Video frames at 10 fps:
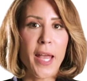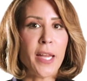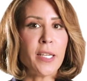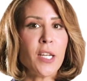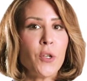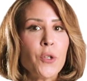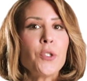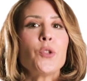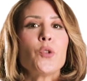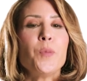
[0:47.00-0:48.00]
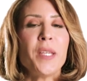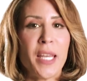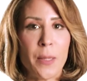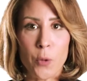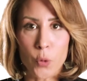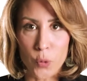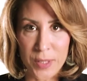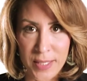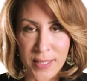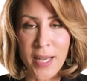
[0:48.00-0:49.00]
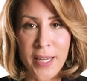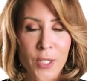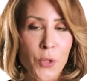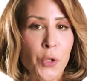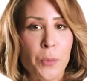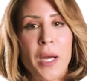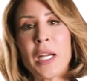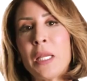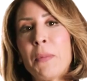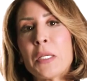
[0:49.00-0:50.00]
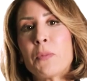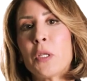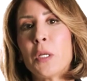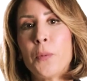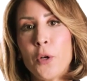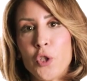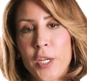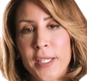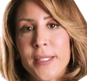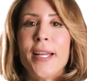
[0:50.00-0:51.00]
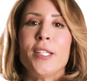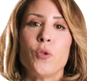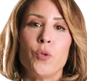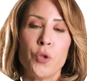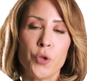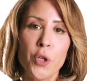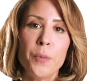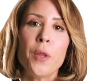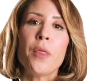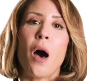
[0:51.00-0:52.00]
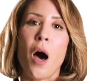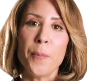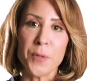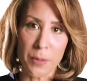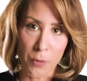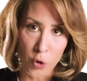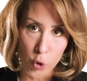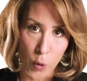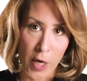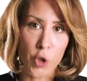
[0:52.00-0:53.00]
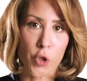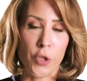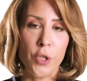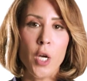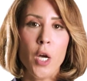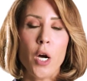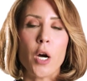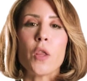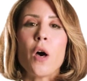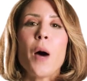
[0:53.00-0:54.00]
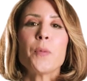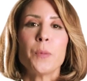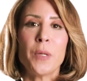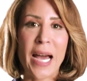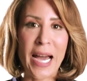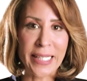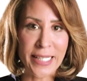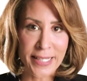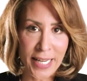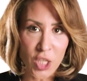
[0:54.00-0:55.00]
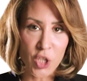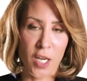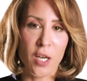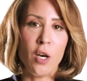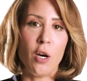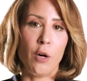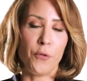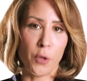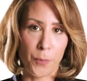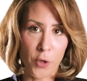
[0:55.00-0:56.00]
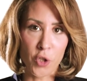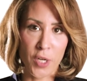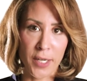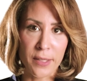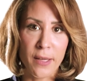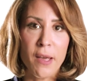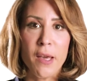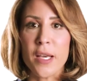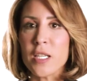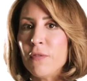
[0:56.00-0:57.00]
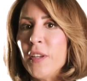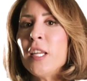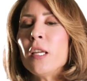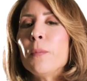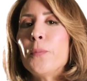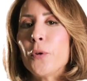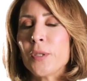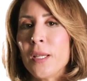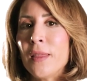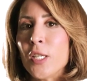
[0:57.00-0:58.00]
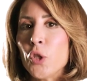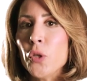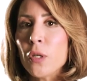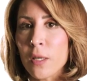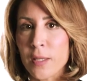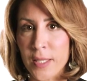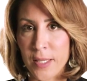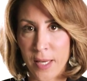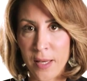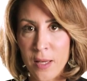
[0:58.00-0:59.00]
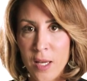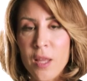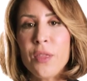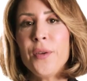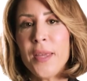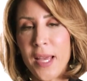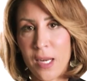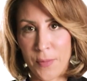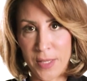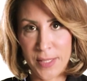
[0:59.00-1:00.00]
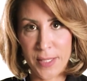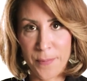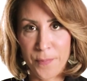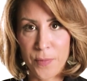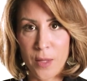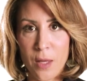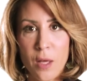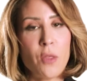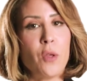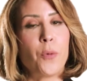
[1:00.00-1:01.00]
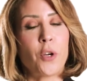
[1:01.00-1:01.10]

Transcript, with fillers: And in order to be able to design your marketing mix modeling project and to determine the optimal structure or the optimal architecture of your project, it's very important that you consider three elements: the